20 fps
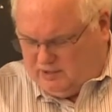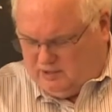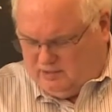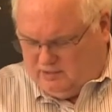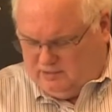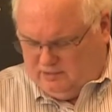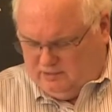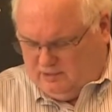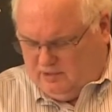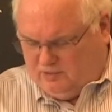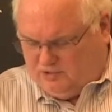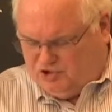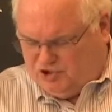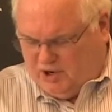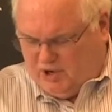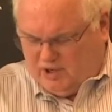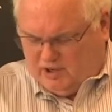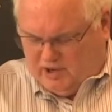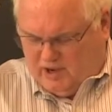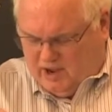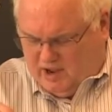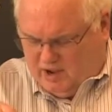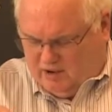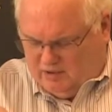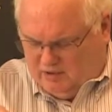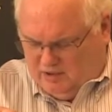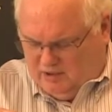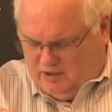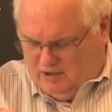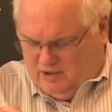the, you know, shut it
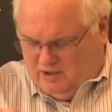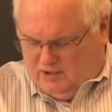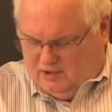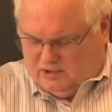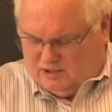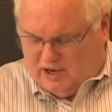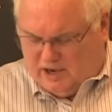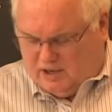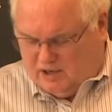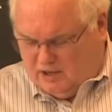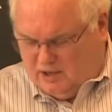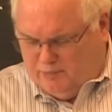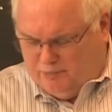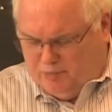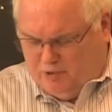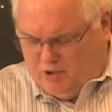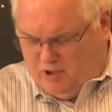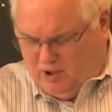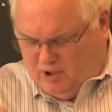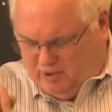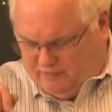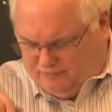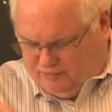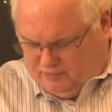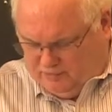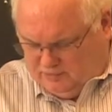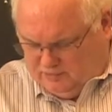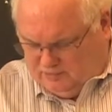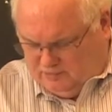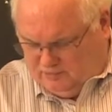down, take a nipple
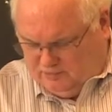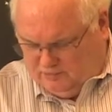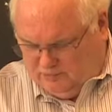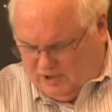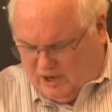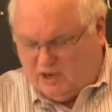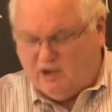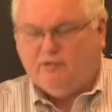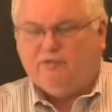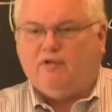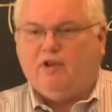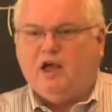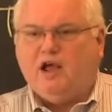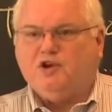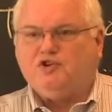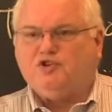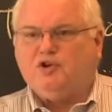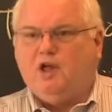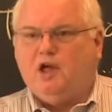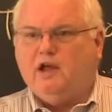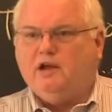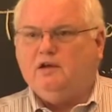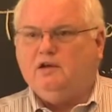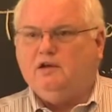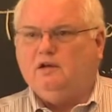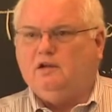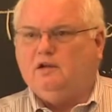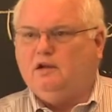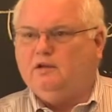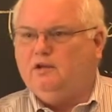off, take a flashlight
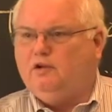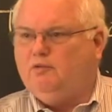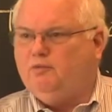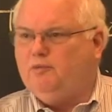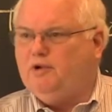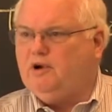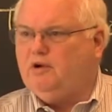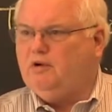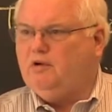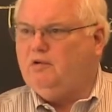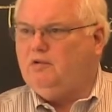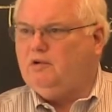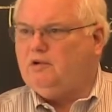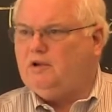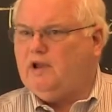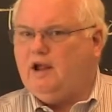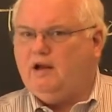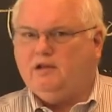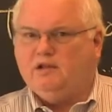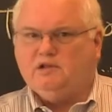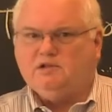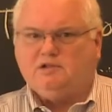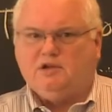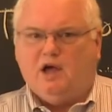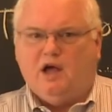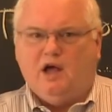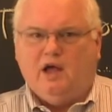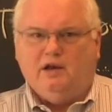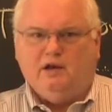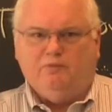and a little mirror, look down
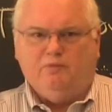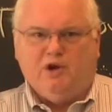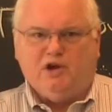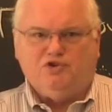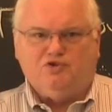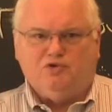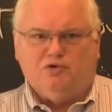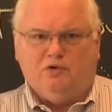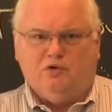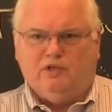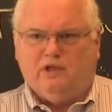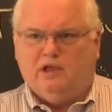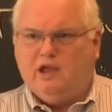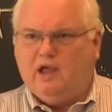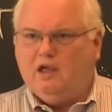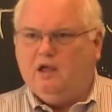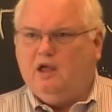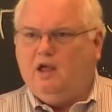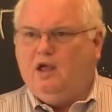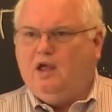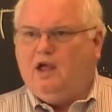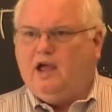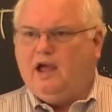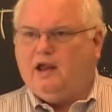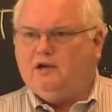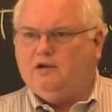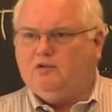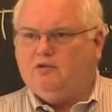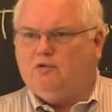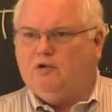inside and make sure they
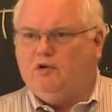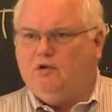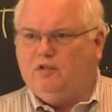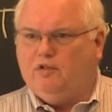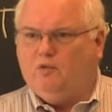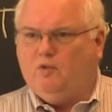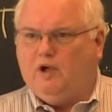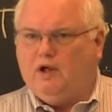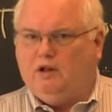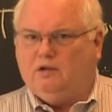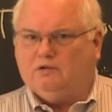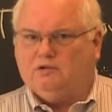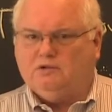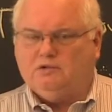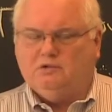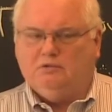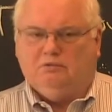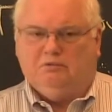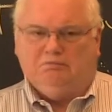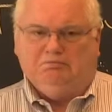hadn't corroded the welds.